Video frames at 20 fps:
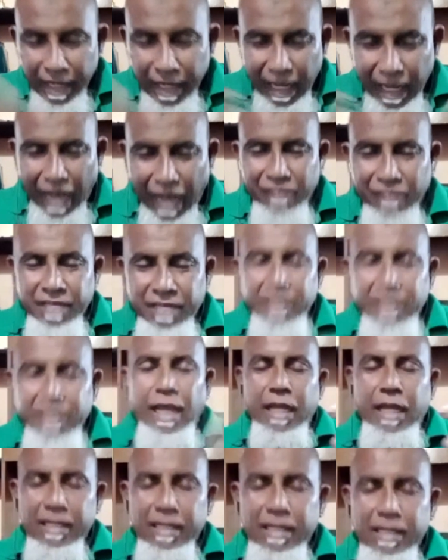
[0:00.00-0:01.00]
after the
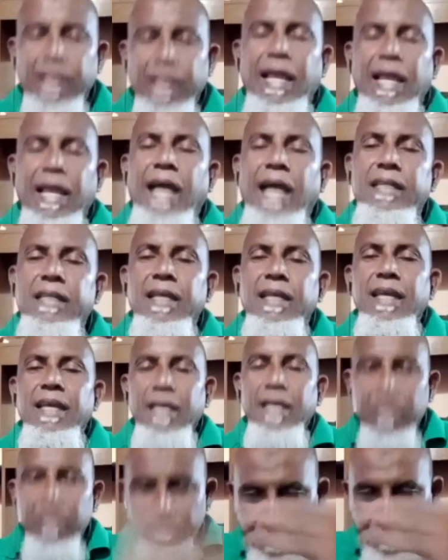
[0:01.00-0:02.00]
Salat
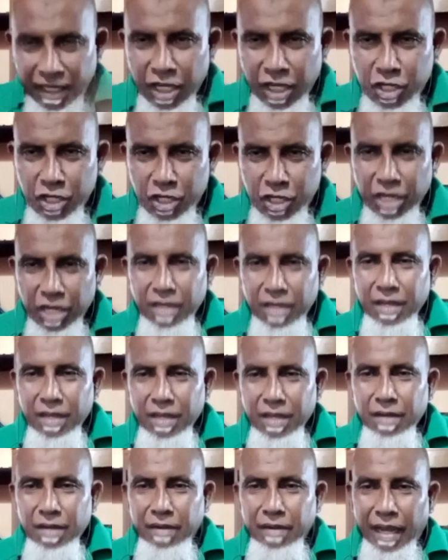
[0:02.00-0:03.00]
is finished,
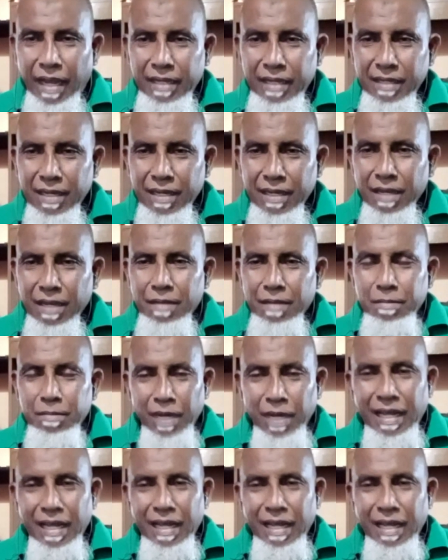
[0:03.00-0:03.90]
right, brother